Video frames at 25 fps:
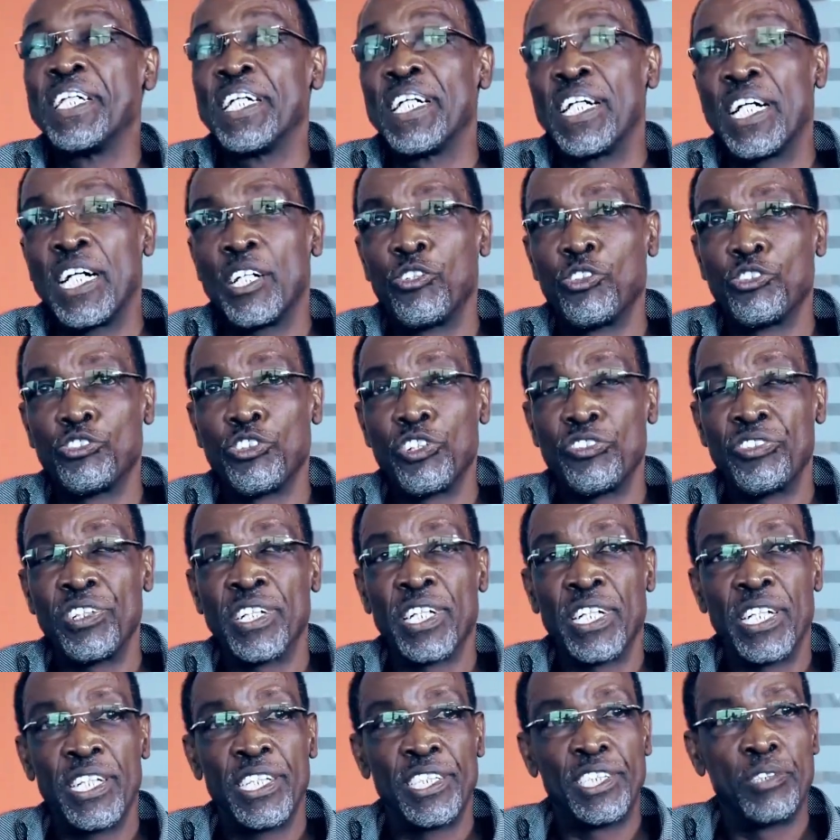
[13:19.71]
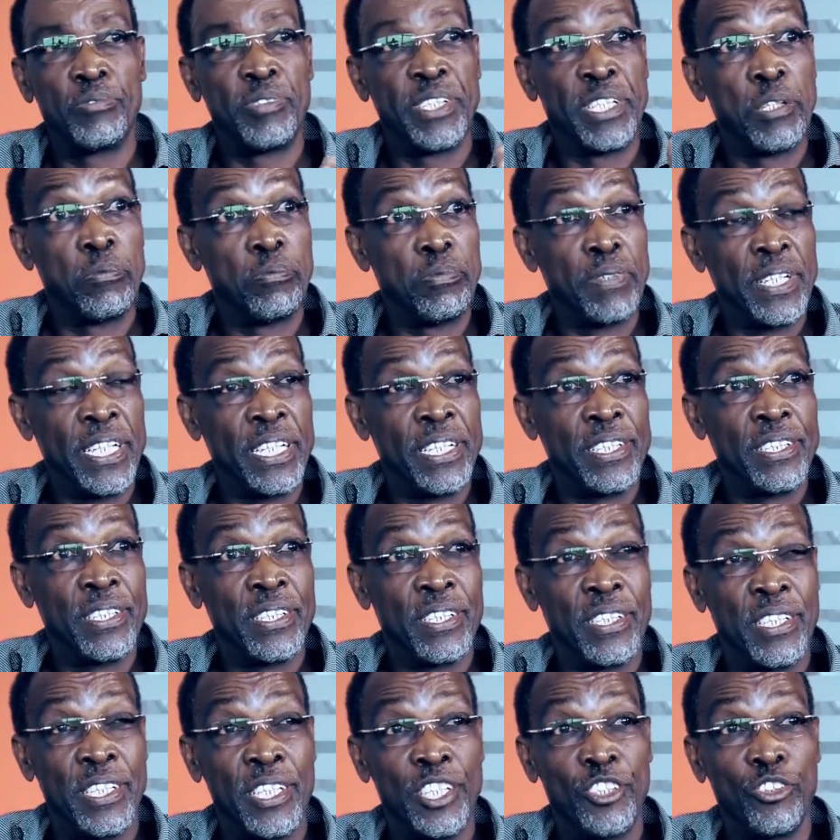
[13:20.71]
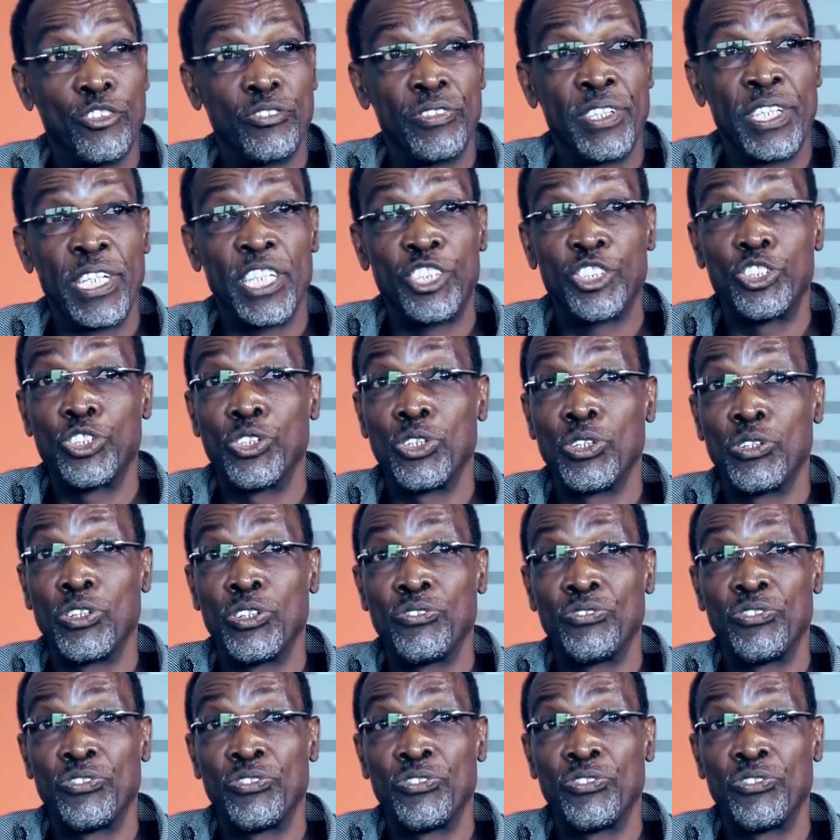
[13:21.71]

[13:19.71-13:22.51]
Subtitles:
I was also encouraged by the head of the National